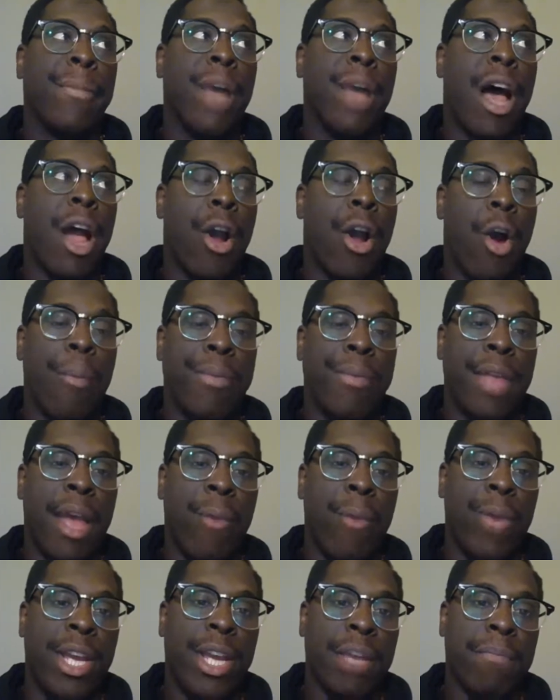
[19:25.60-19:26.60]
I hope
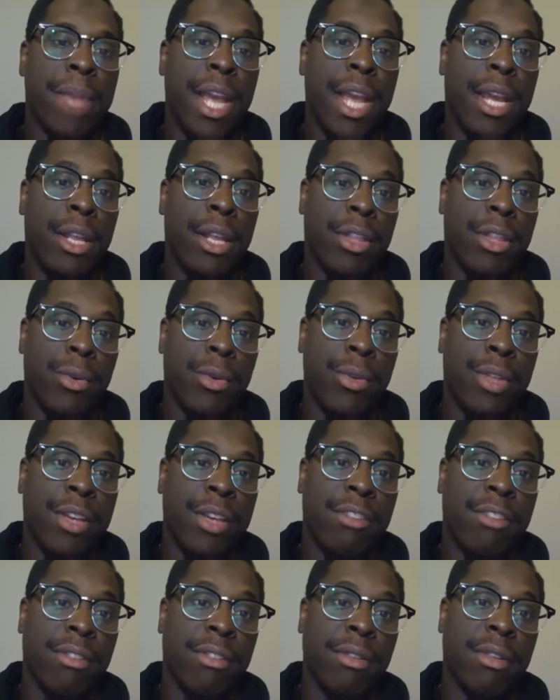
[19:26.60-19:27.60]
that we can make it through
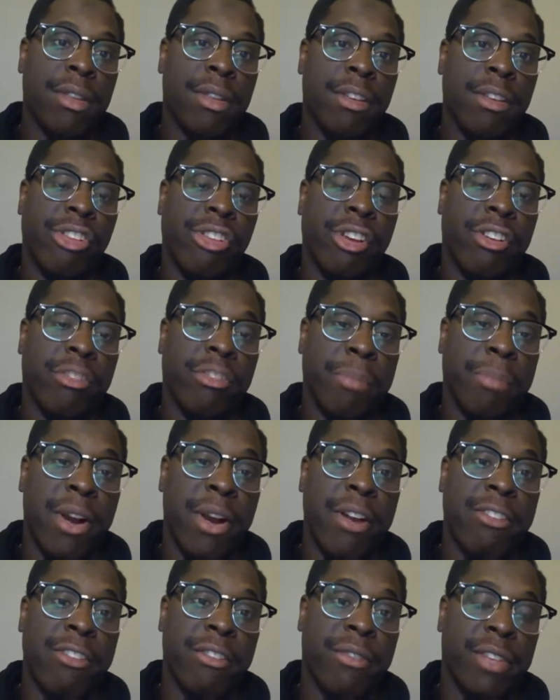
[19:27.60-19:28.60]
this
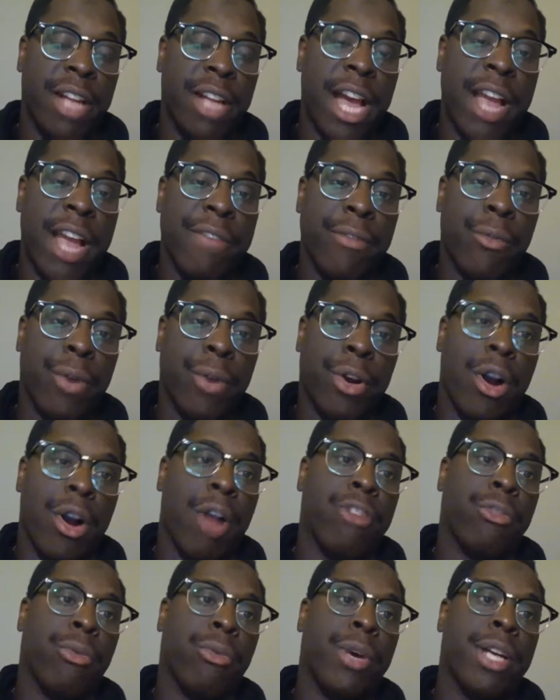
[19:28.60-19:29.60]
experience of life,
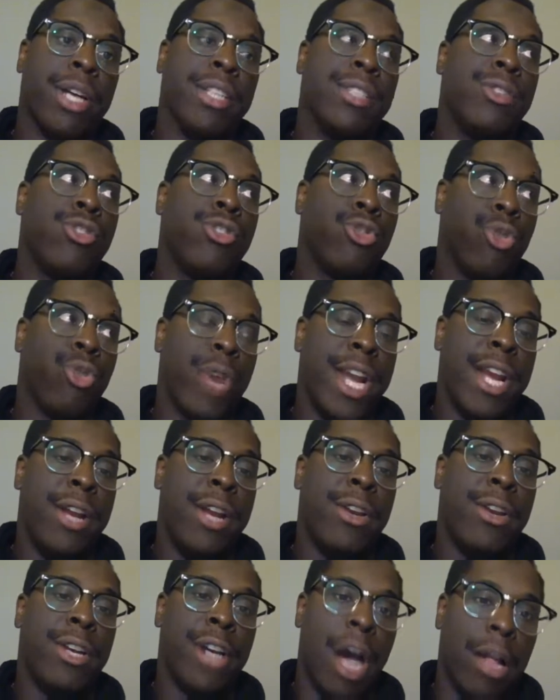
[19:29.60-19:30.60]
regardless of what
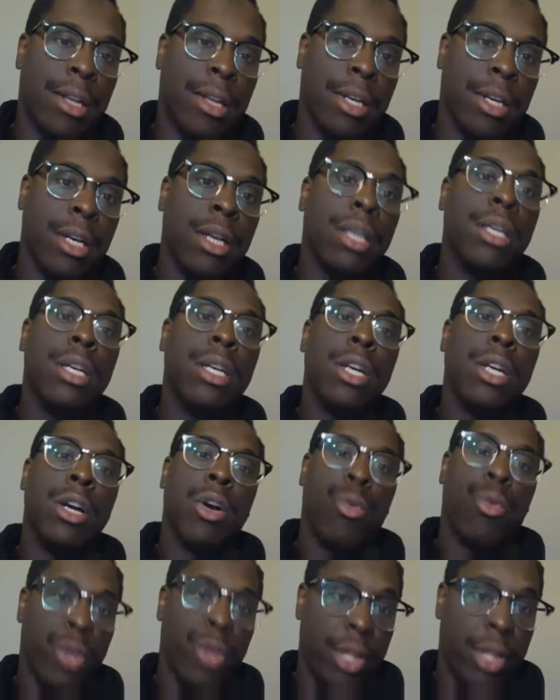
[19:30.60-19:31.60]
creed, color,
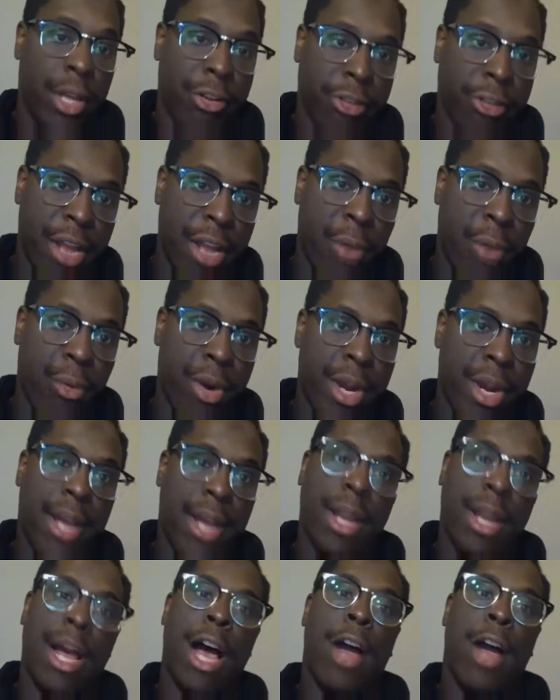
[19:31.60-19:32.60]
religion that we're
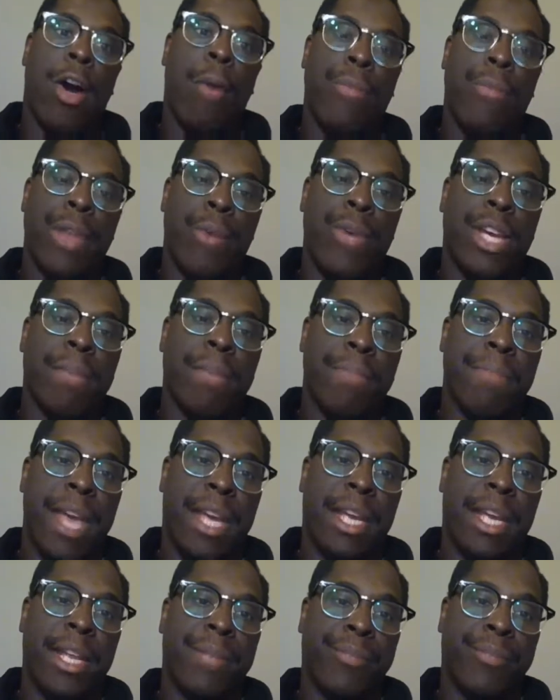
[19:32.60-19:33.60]
in. I hope that we can make
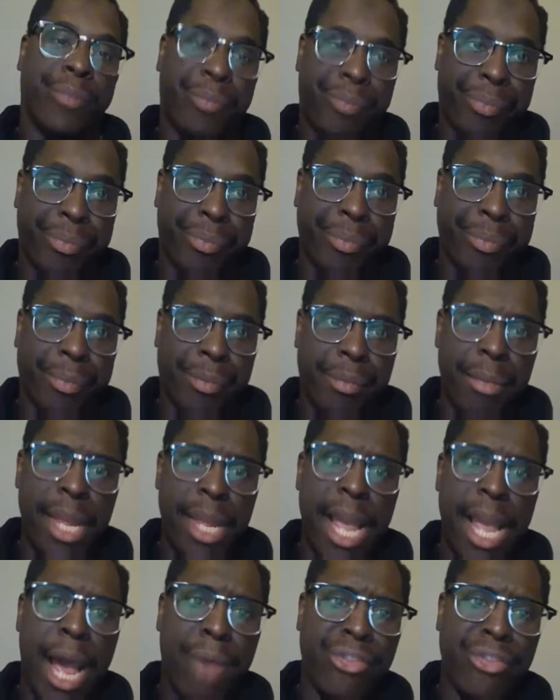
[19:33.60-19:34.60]
it
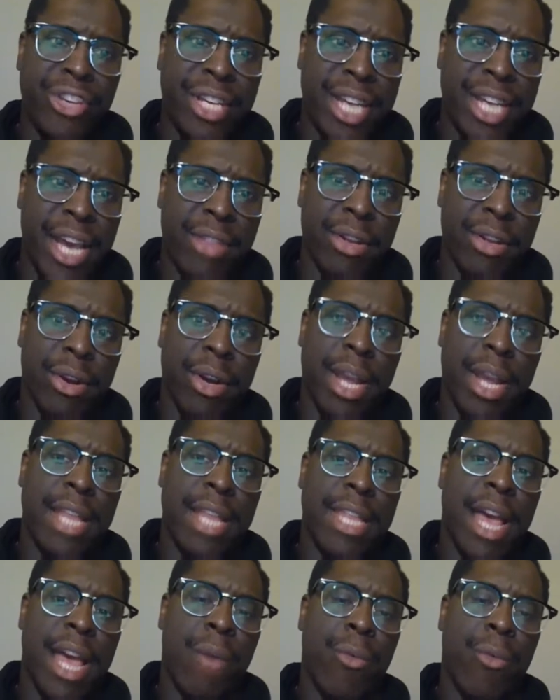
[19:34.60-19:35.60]
out together and
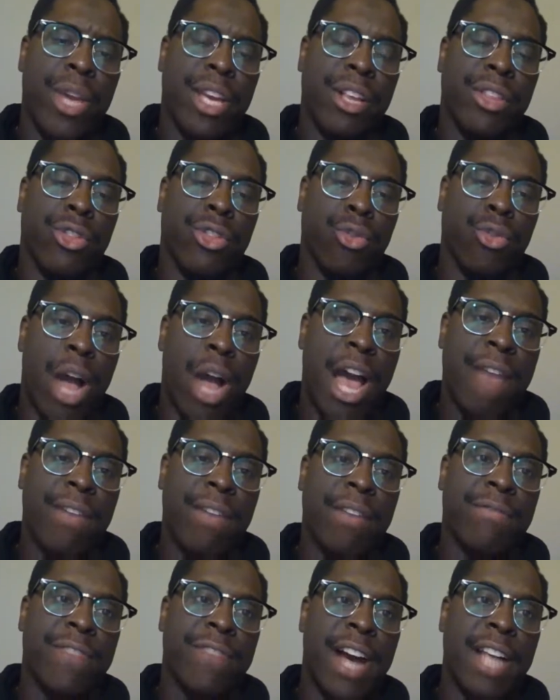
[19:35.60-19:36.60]
that we can thrive
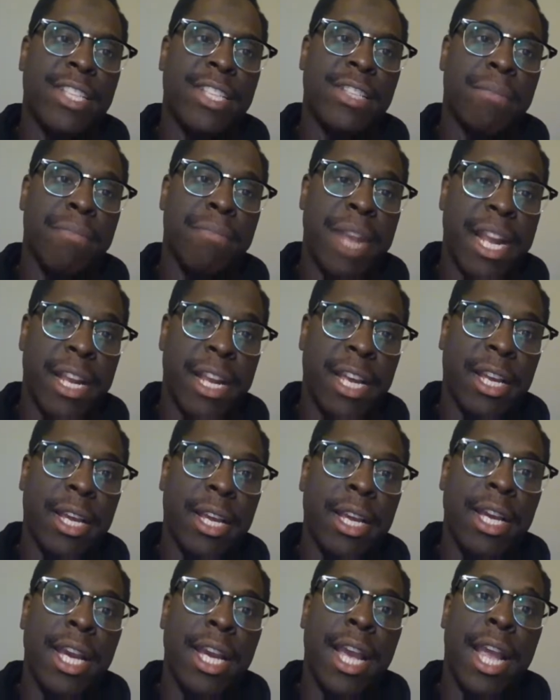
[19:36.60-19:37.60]
and find some meaning
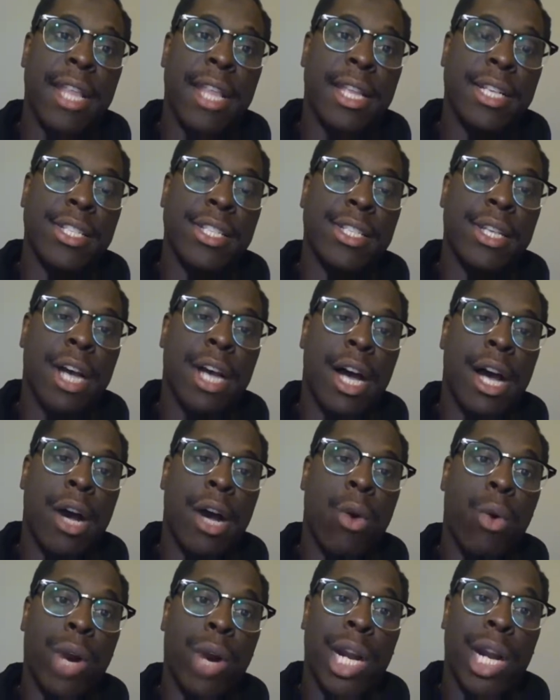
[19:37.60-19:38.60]
in this
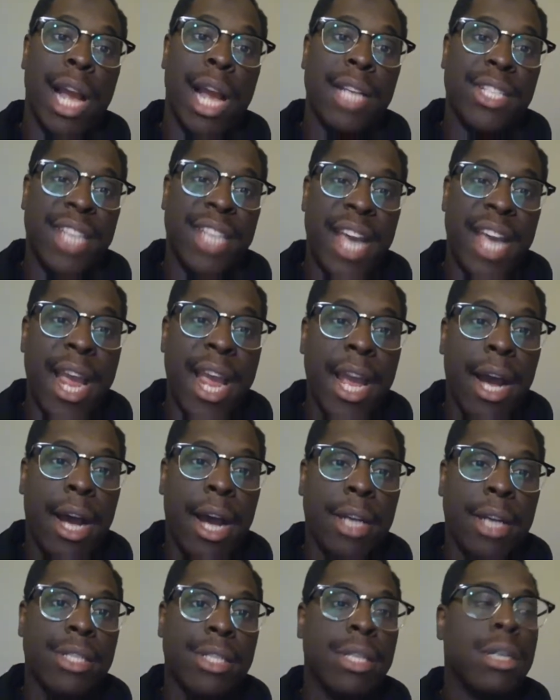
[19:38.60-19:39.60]
organized
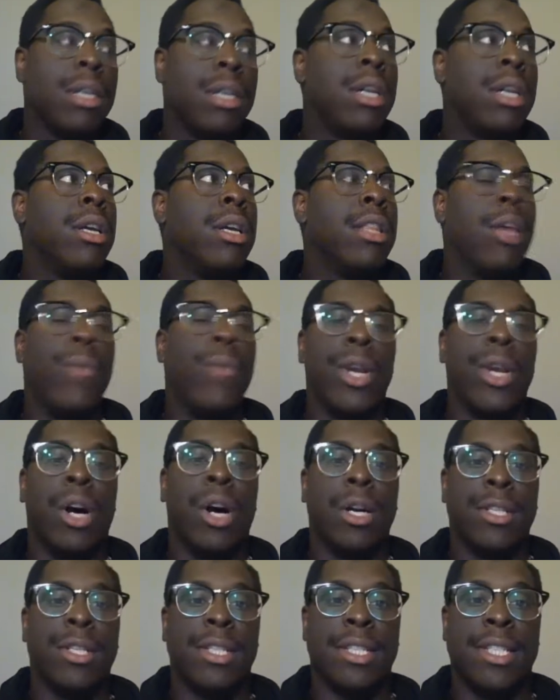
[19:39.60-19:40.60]
chaos that we
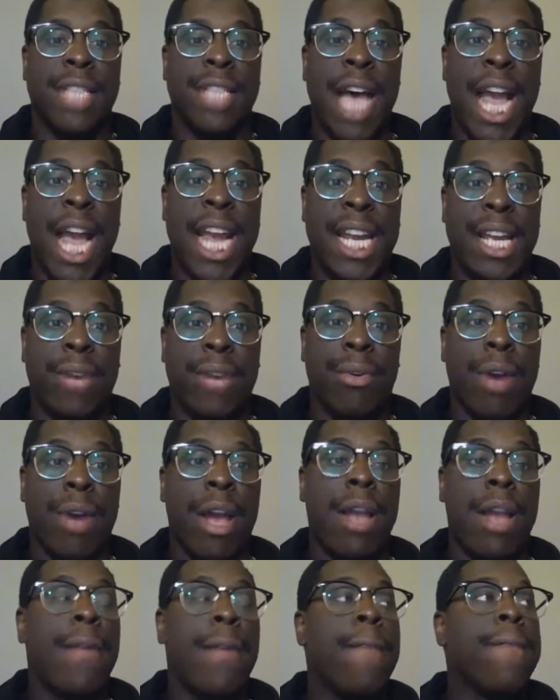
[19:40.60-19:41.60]
call society,
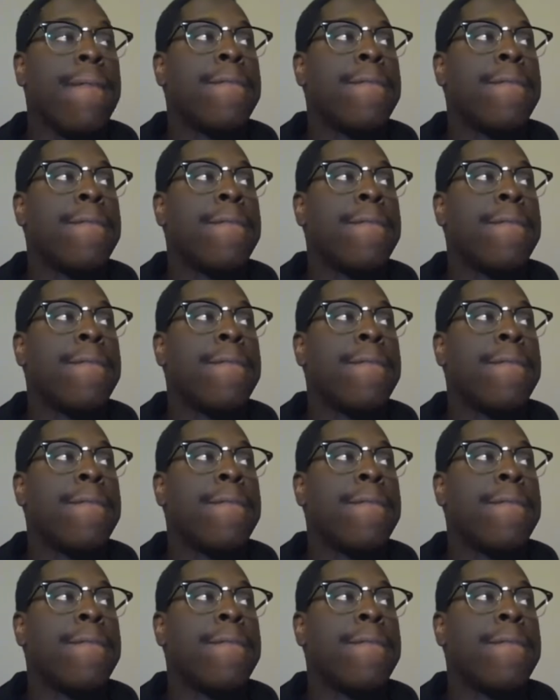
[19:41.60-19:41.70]
right?